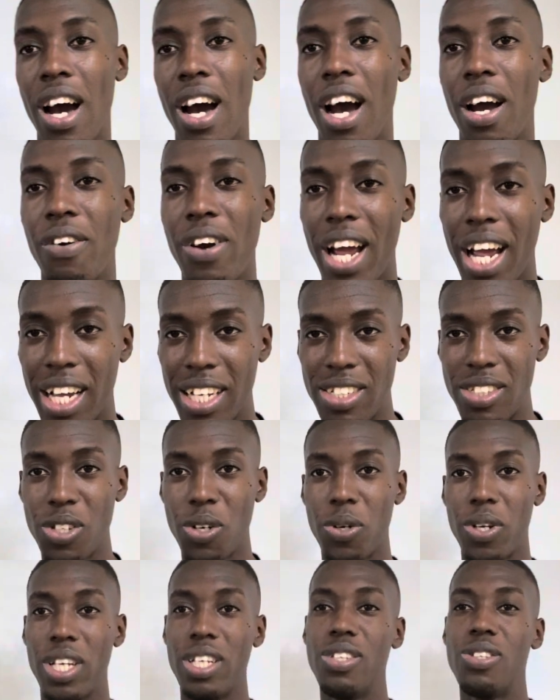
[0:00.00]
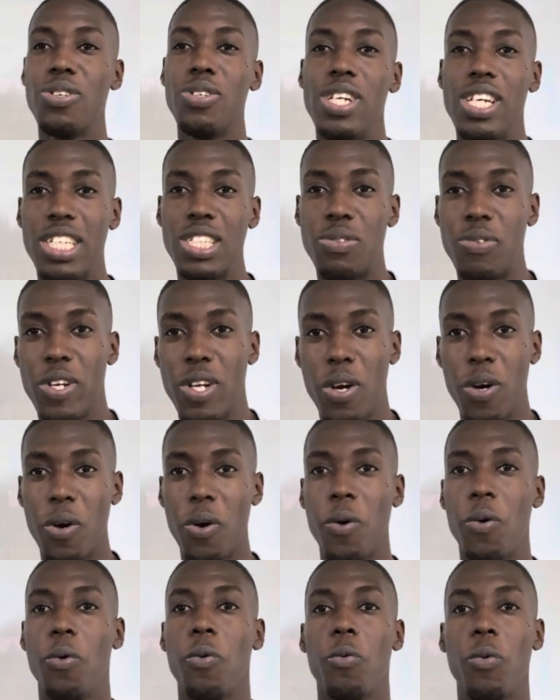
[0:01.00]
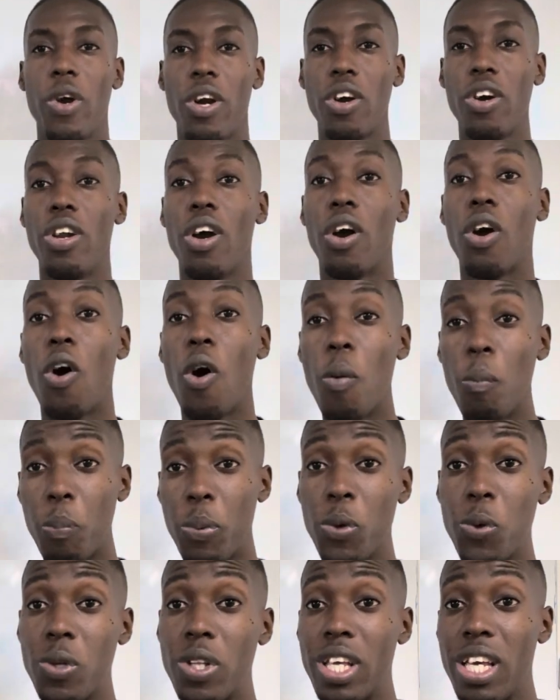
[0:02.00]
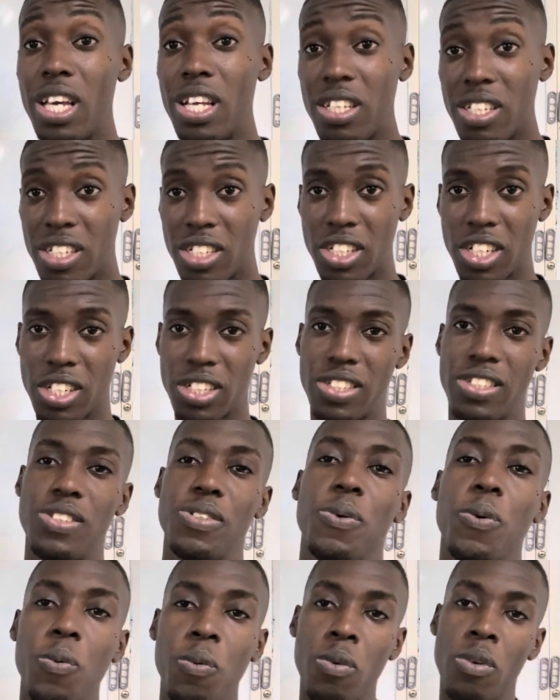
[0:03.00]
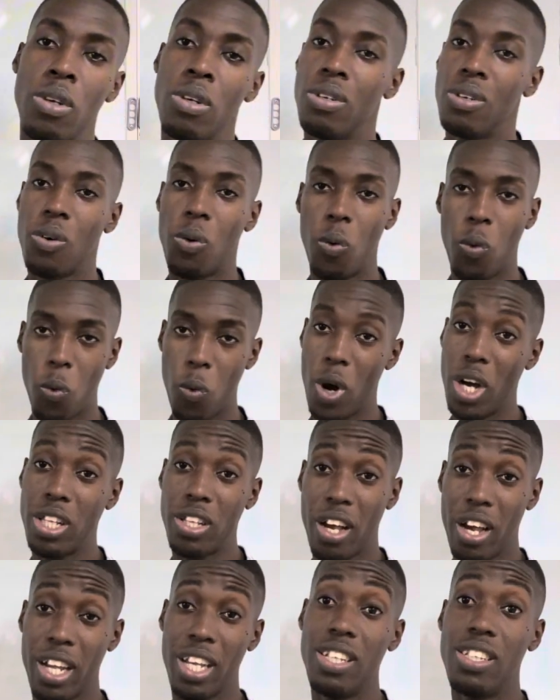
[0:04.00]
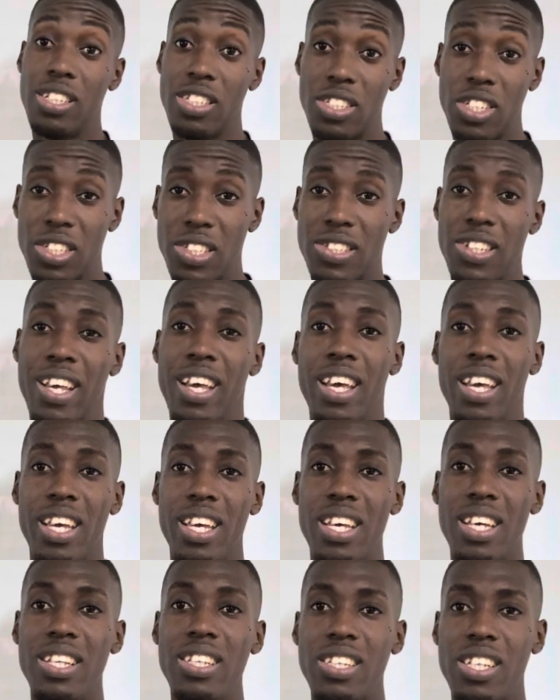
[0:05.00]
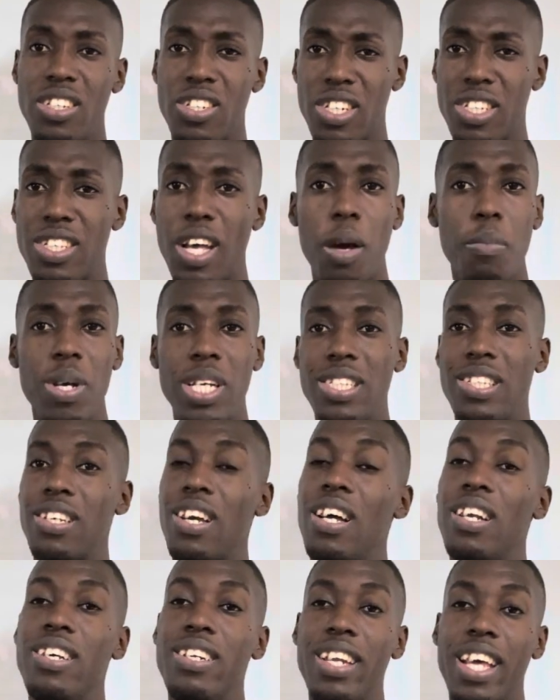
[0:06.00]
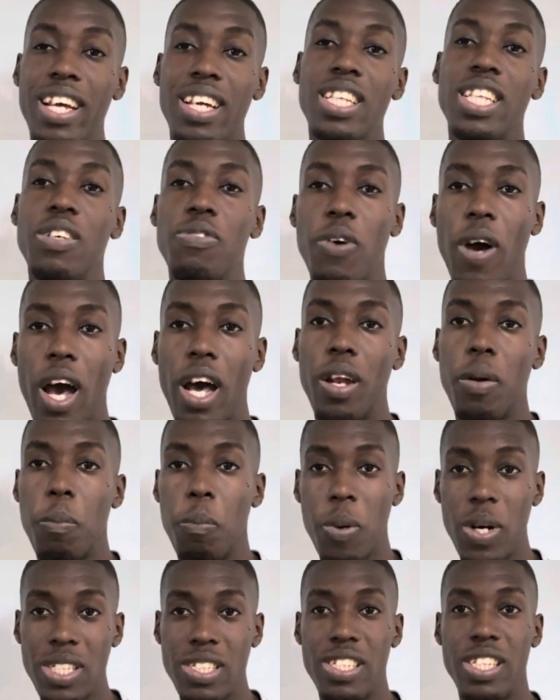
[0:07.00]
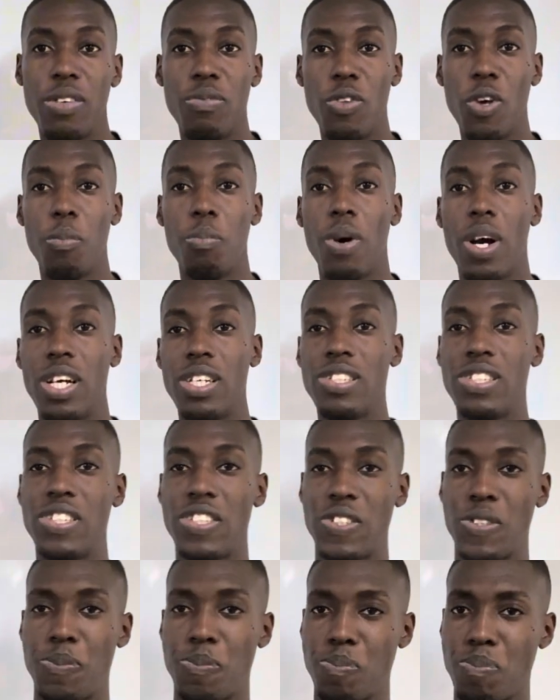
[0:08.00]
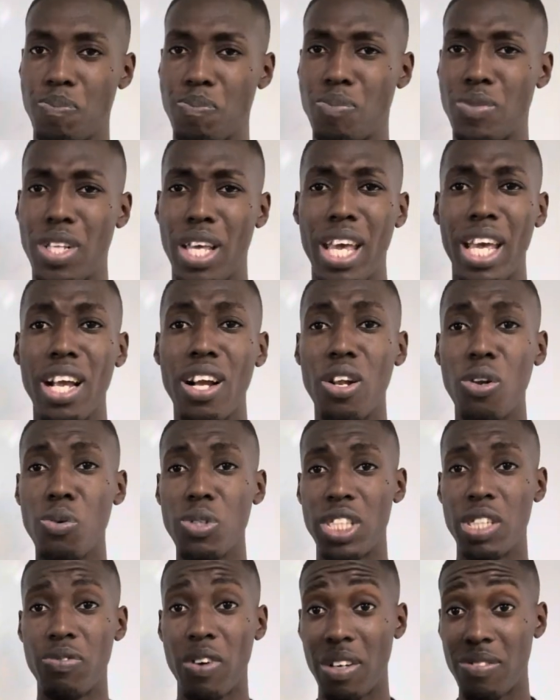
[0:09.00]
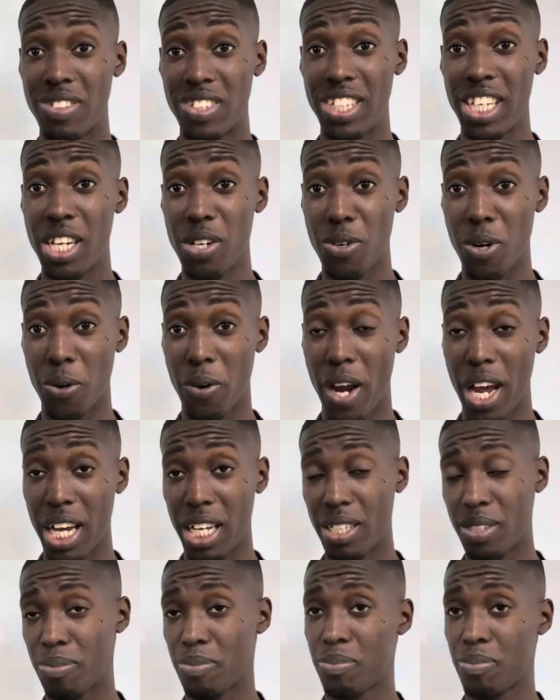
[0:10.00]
Alright, so in today's video, we're going to compute integers. What are integers? Integers are basically negative and positive numbers inclusive of 0, right?